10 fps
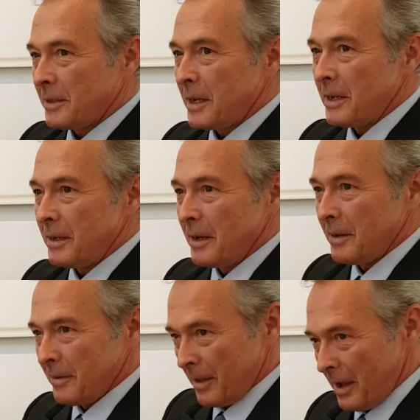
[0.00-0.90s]
say
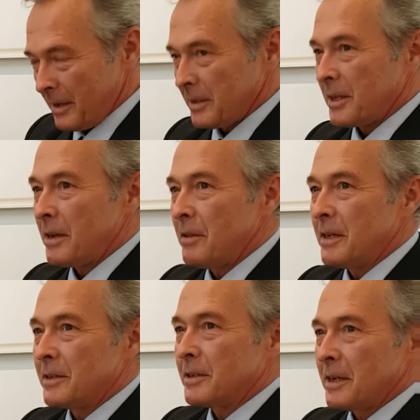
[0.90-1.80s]

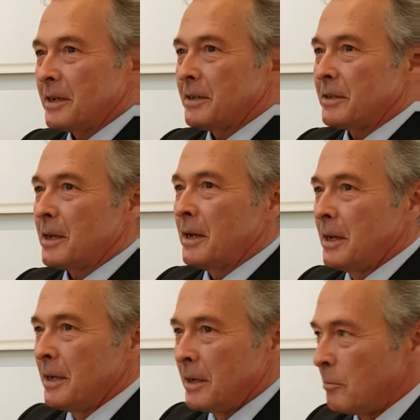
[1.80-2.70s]
this: there's
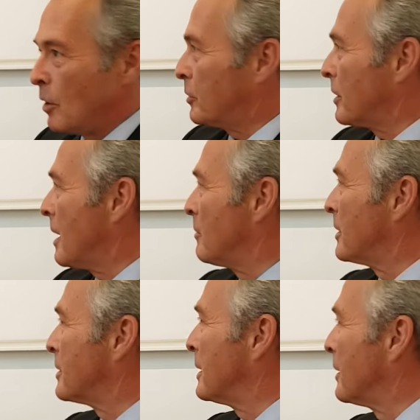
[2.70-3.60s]
more to come
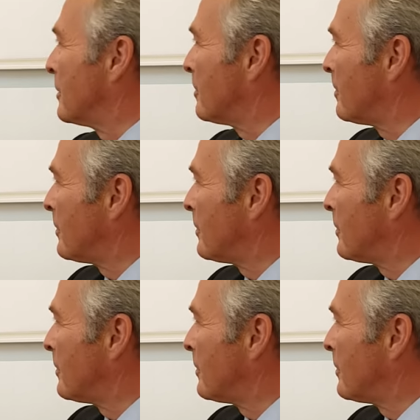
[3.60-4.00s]
this year.